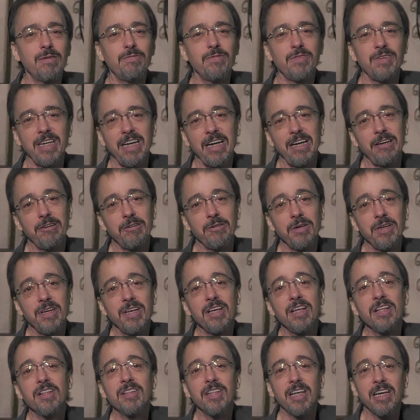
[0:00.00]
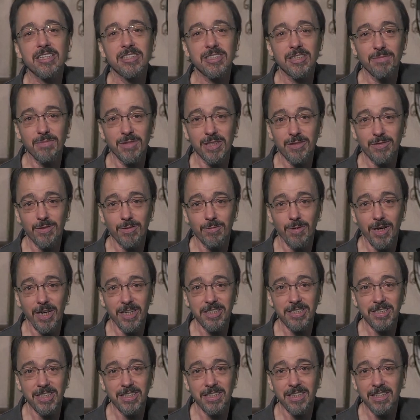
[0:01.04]
For now, Thanks so much for
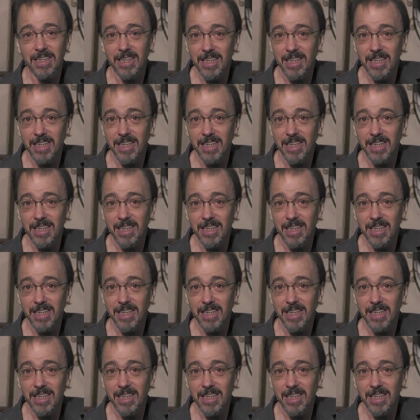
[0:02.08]
watching.